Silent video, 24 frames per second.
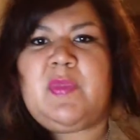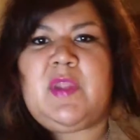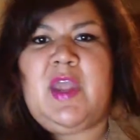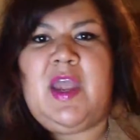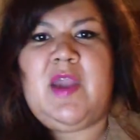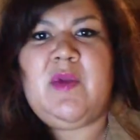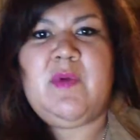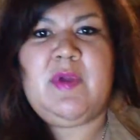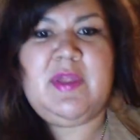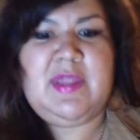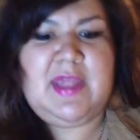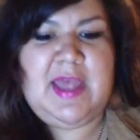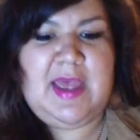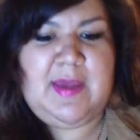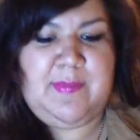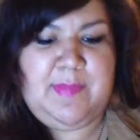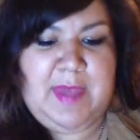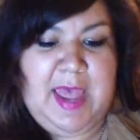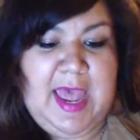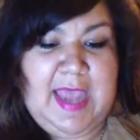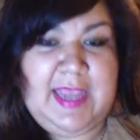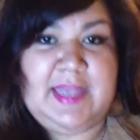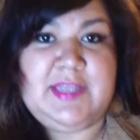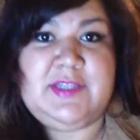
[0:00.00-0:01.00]
I read that
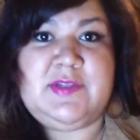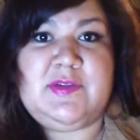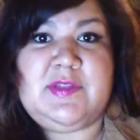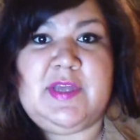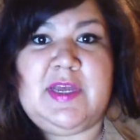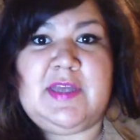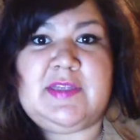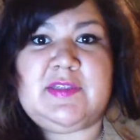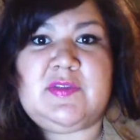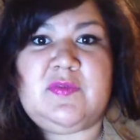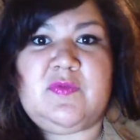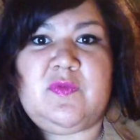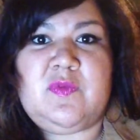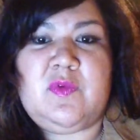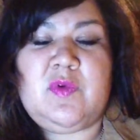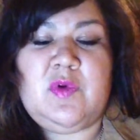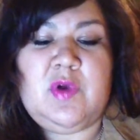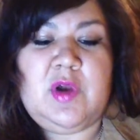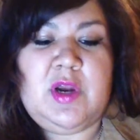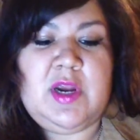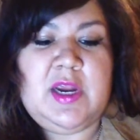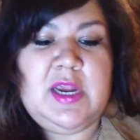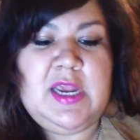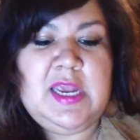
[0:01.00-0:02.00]
back in
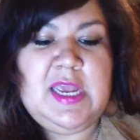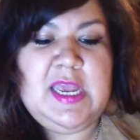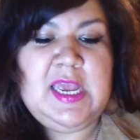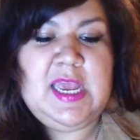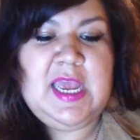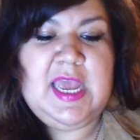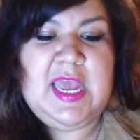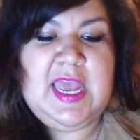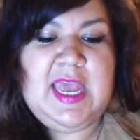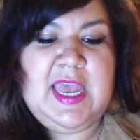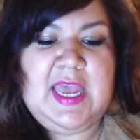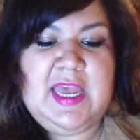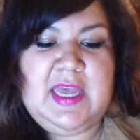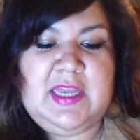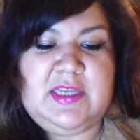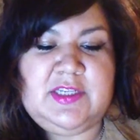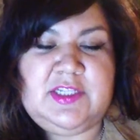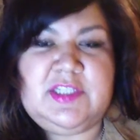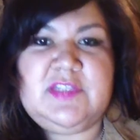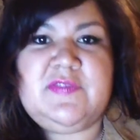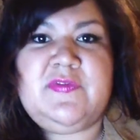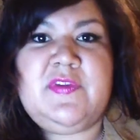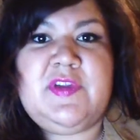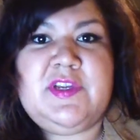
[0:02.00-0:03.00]
2004 and
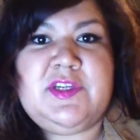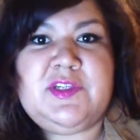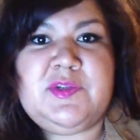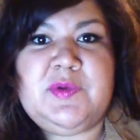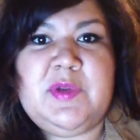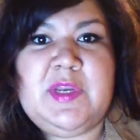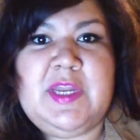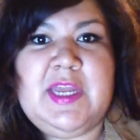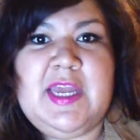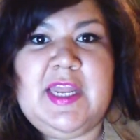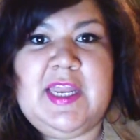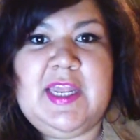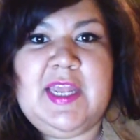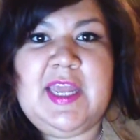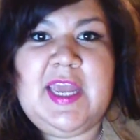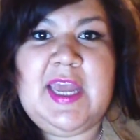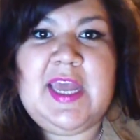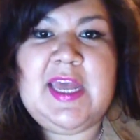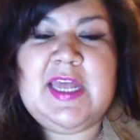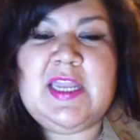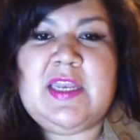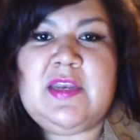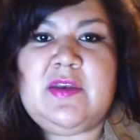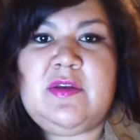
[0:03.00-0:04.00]
just finished reading it
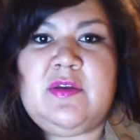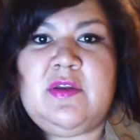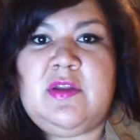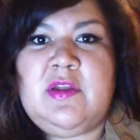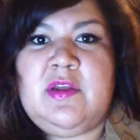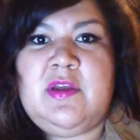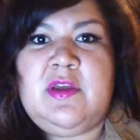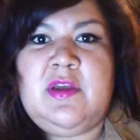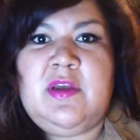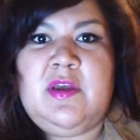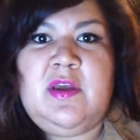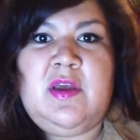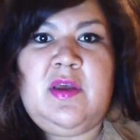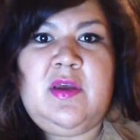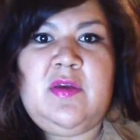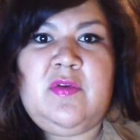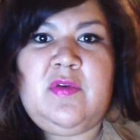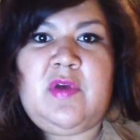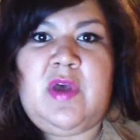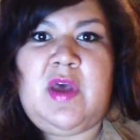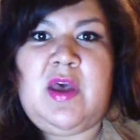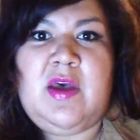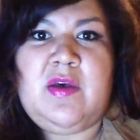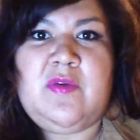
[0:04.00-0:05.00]
again
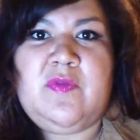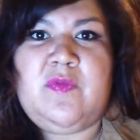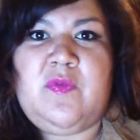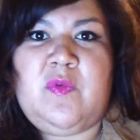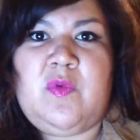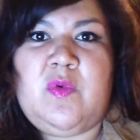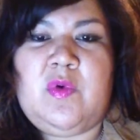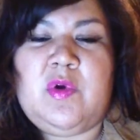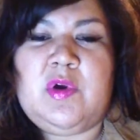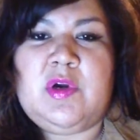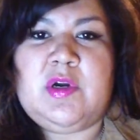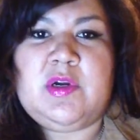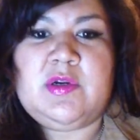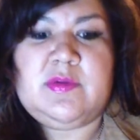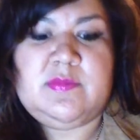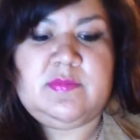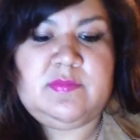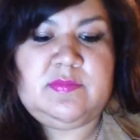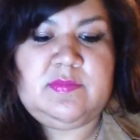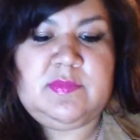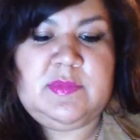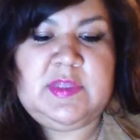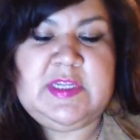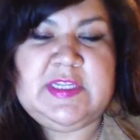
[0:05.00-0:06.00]
for
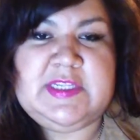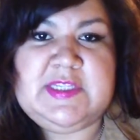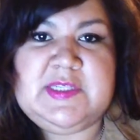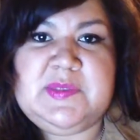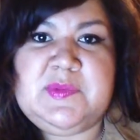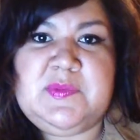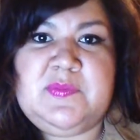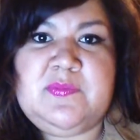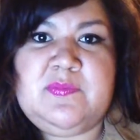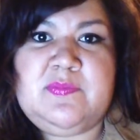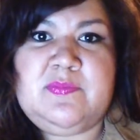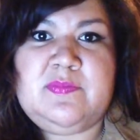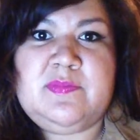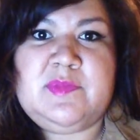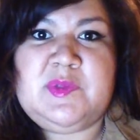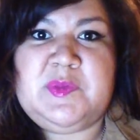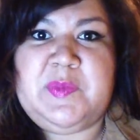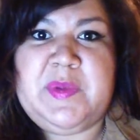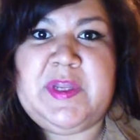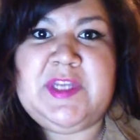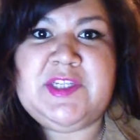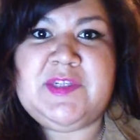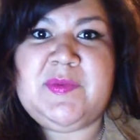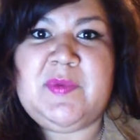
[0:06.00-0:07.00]
this
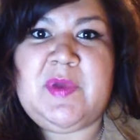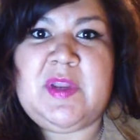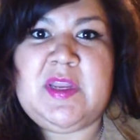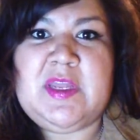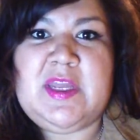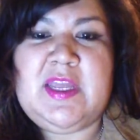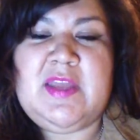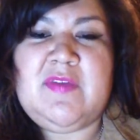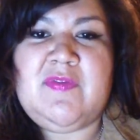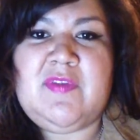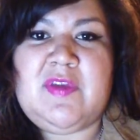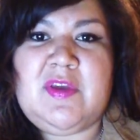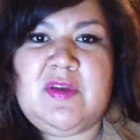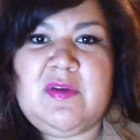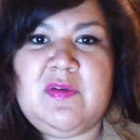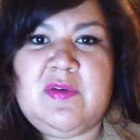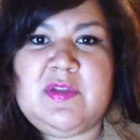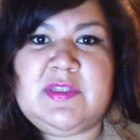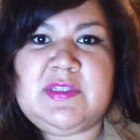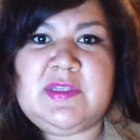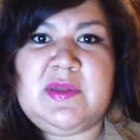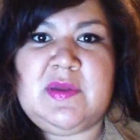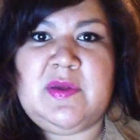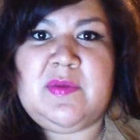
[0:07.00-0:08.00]
speech I'm going to give you.
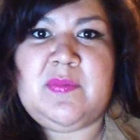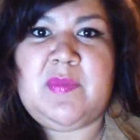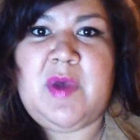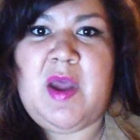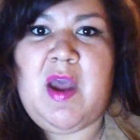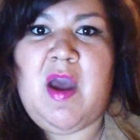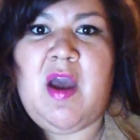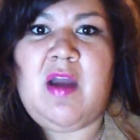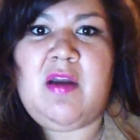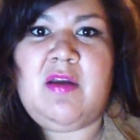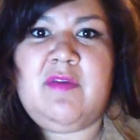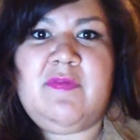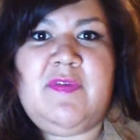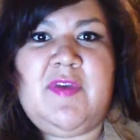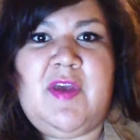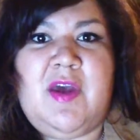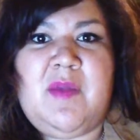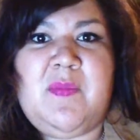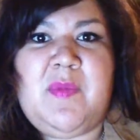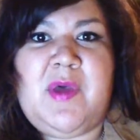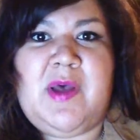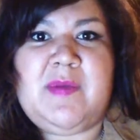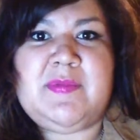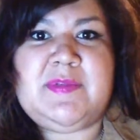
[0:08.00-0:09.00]
It's a biography
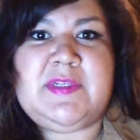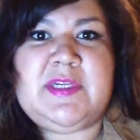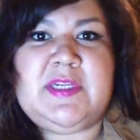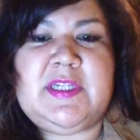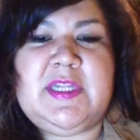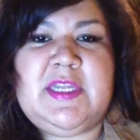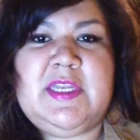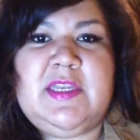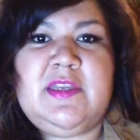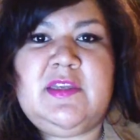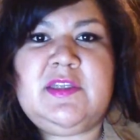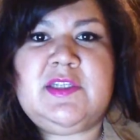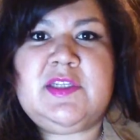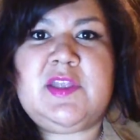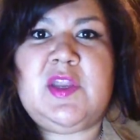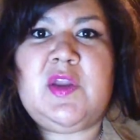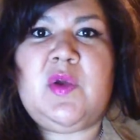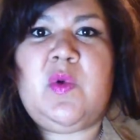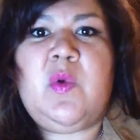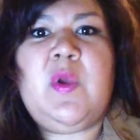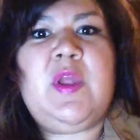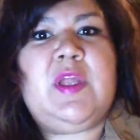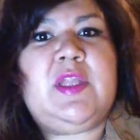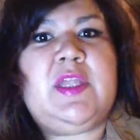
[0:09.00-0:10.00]
on Bob Dylan. Just going
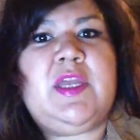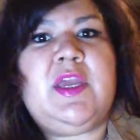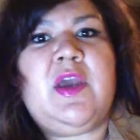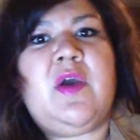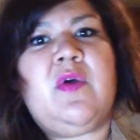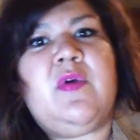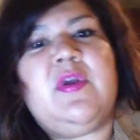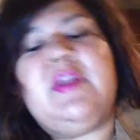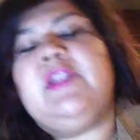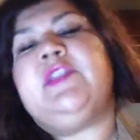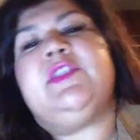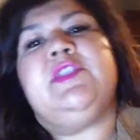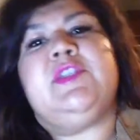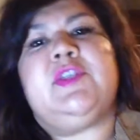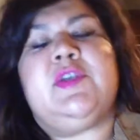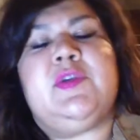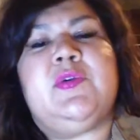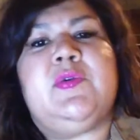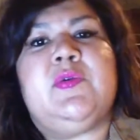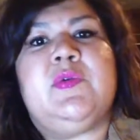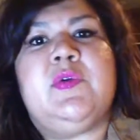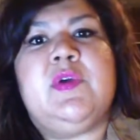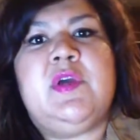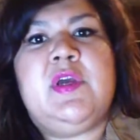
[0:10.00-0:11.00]
to quickly go
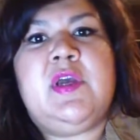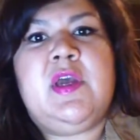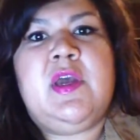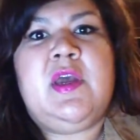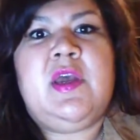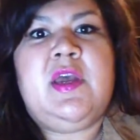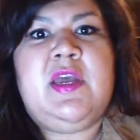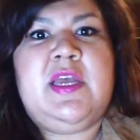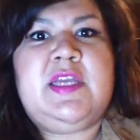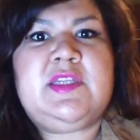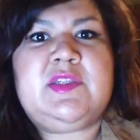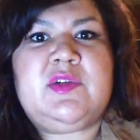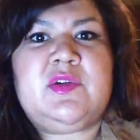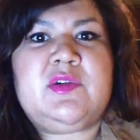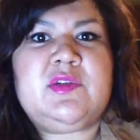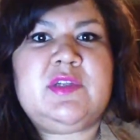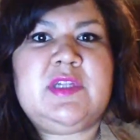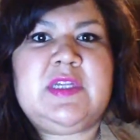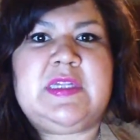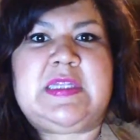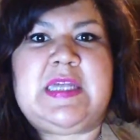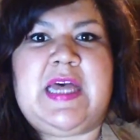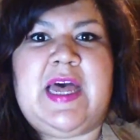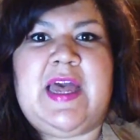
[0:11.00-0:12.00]
into his
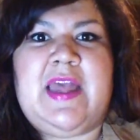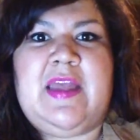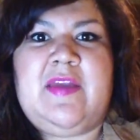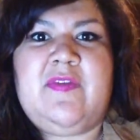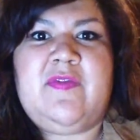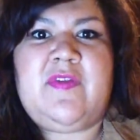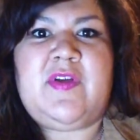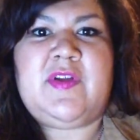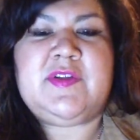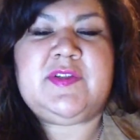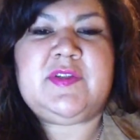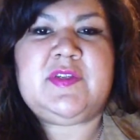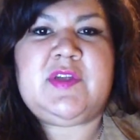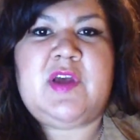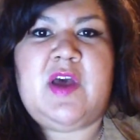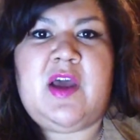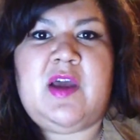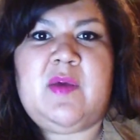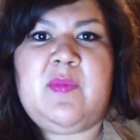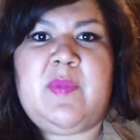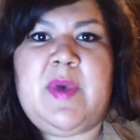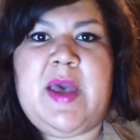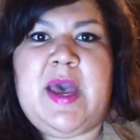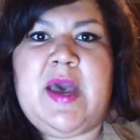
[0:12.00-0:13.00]
early life, also
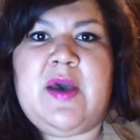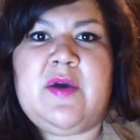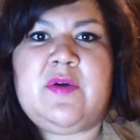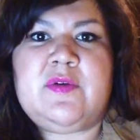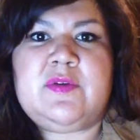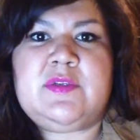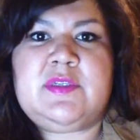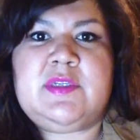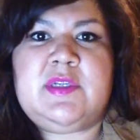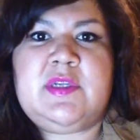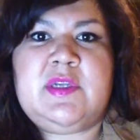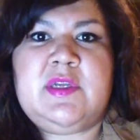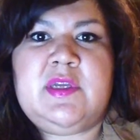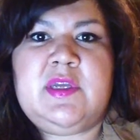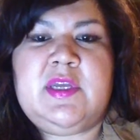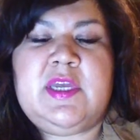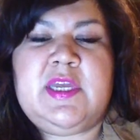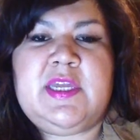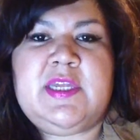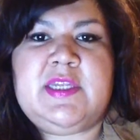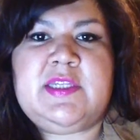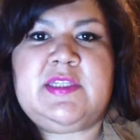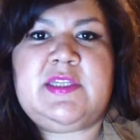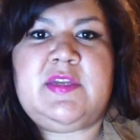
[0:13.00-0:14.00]
talk about
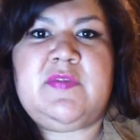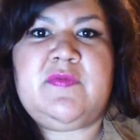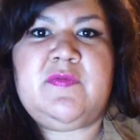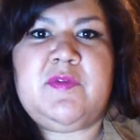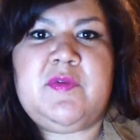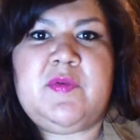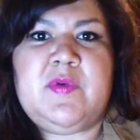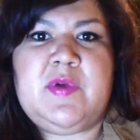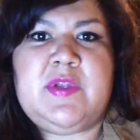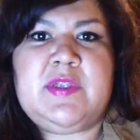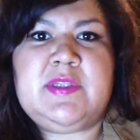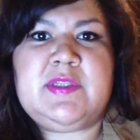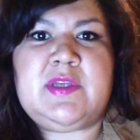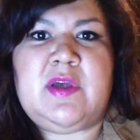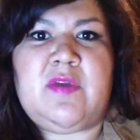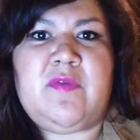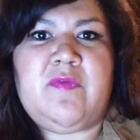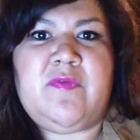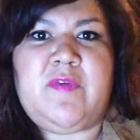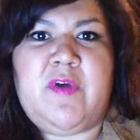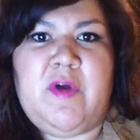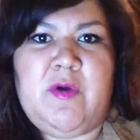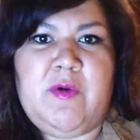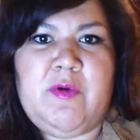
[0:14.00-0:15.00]
his influence on
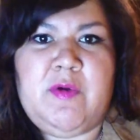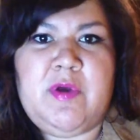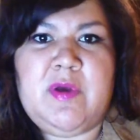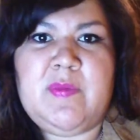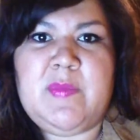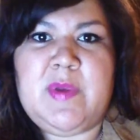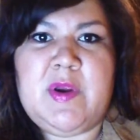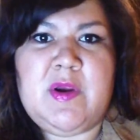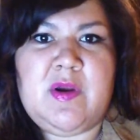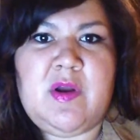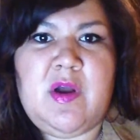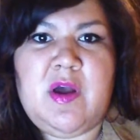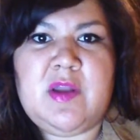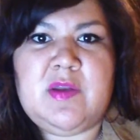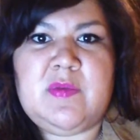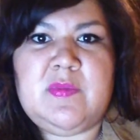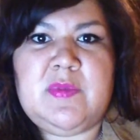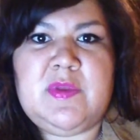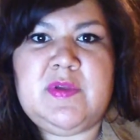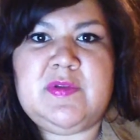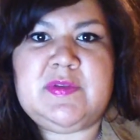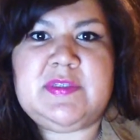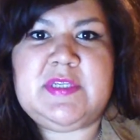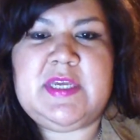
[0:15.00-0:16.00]
folk Americana
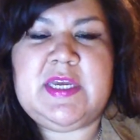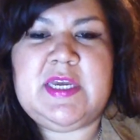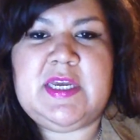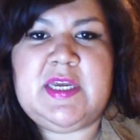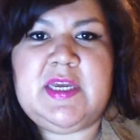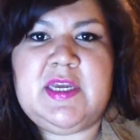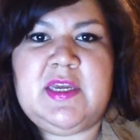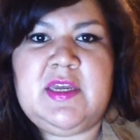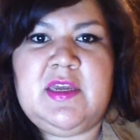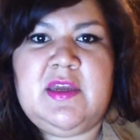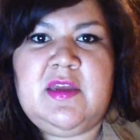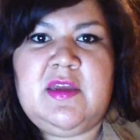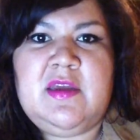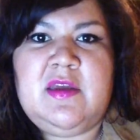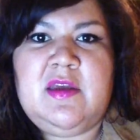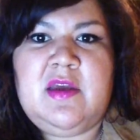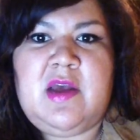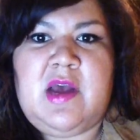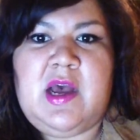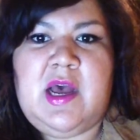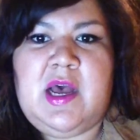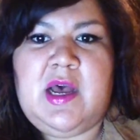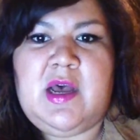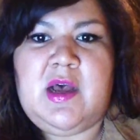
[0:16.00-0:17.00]
music,
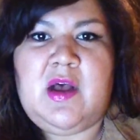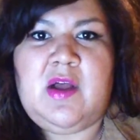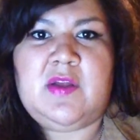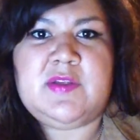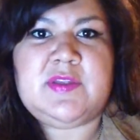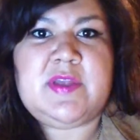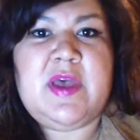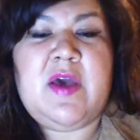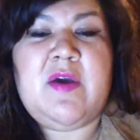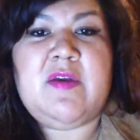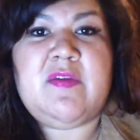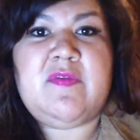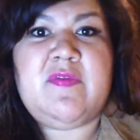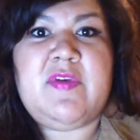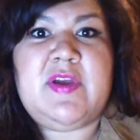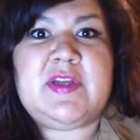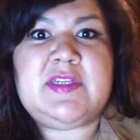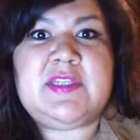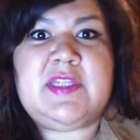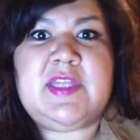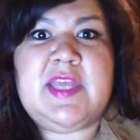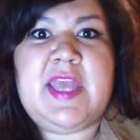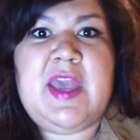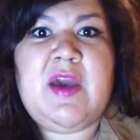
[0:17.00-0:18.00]
also how it
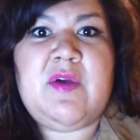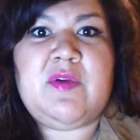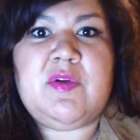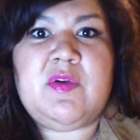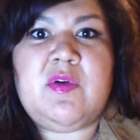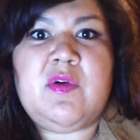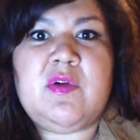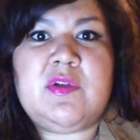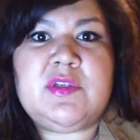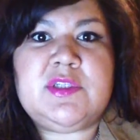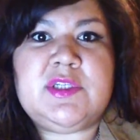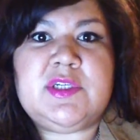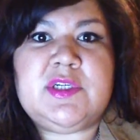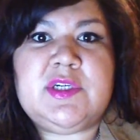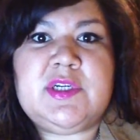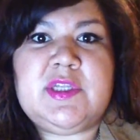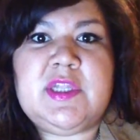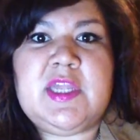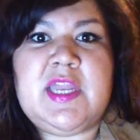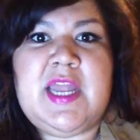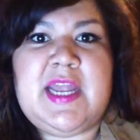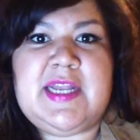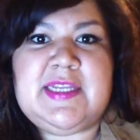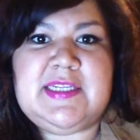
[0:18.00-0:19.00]
affected the counterculture
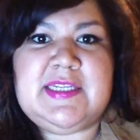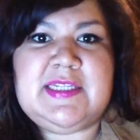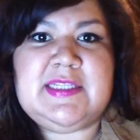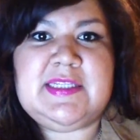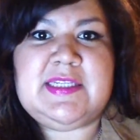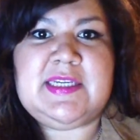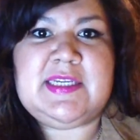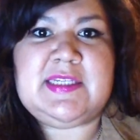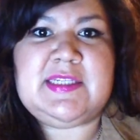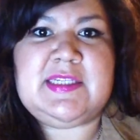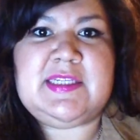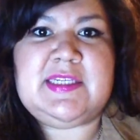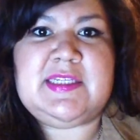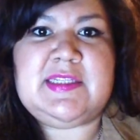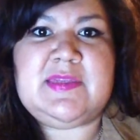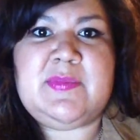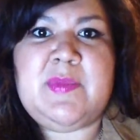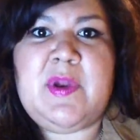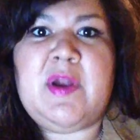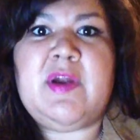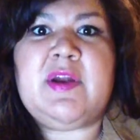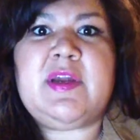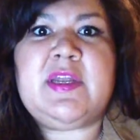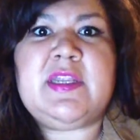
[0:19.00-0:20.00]
in the 1960s
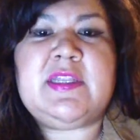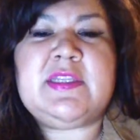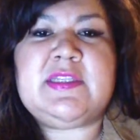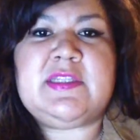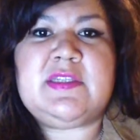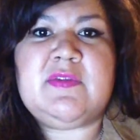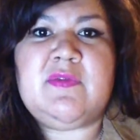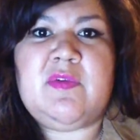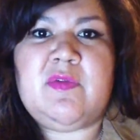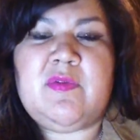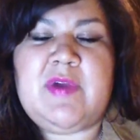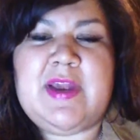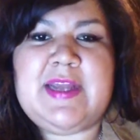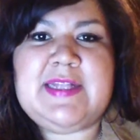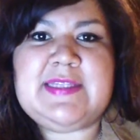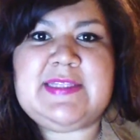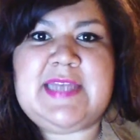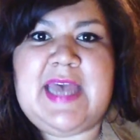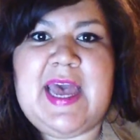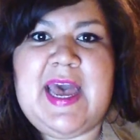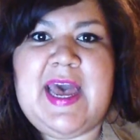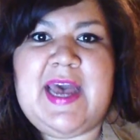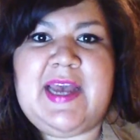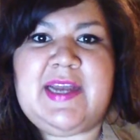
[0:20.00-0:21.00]
American Civil
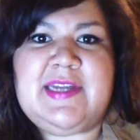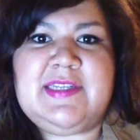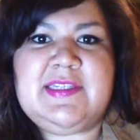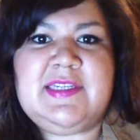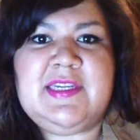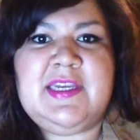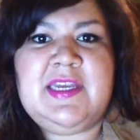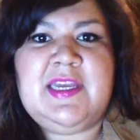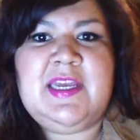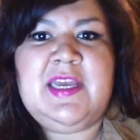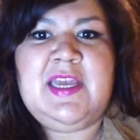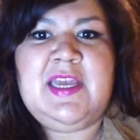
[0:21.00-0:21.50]
Rights Act.